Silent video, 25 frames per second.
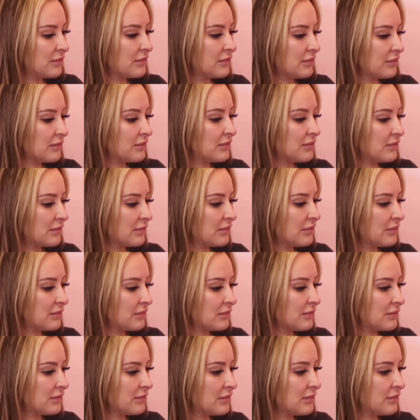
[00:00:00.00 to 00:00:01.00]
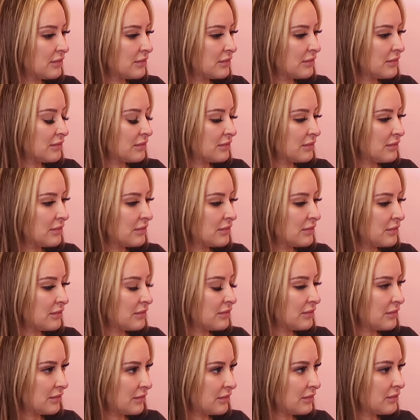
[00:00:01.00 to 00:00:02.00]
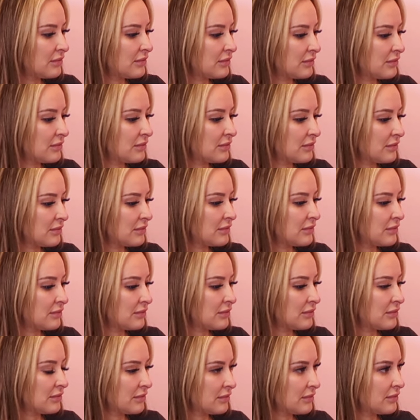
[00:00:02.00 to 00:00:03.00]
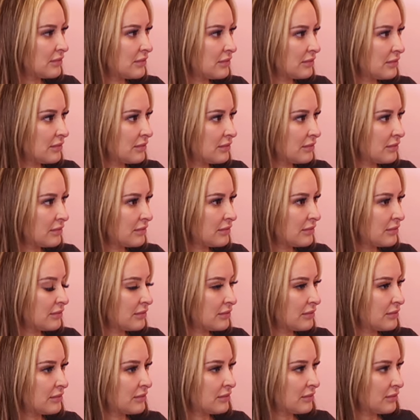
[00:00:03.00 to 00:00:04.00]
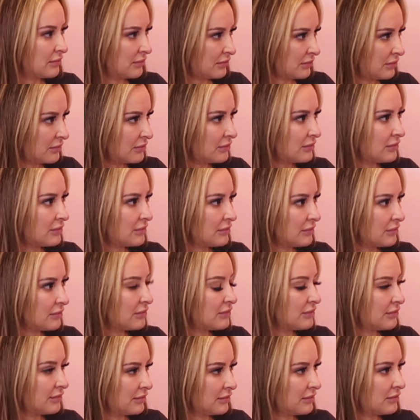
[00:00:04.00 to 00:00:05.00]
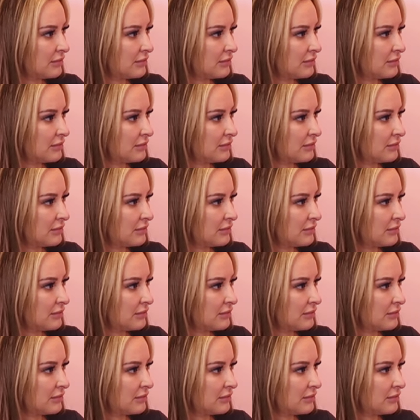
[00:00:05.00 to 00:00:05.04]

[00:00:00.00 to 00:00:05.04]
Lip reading: [no speech]